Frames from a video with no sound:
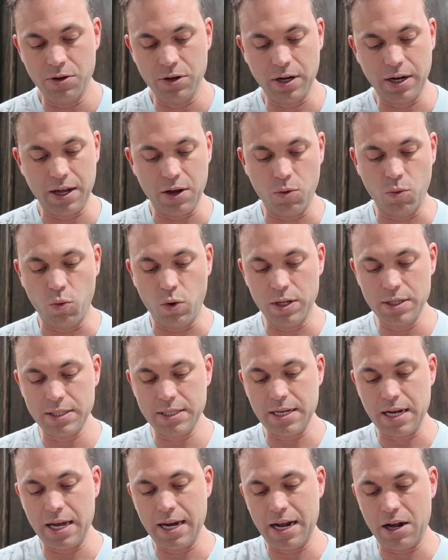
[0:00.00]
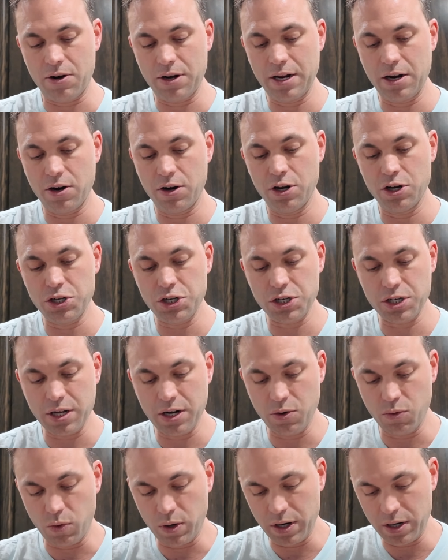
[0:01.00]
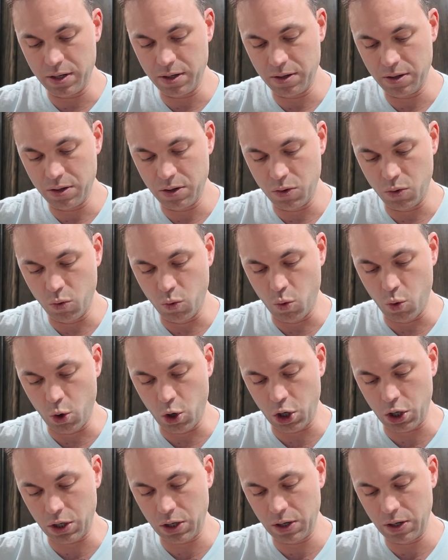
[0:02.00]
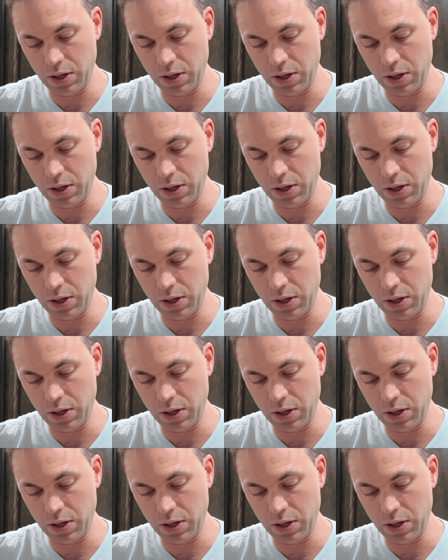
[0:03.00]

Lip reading: You're gonna get one side out here. You're just gonna wanna work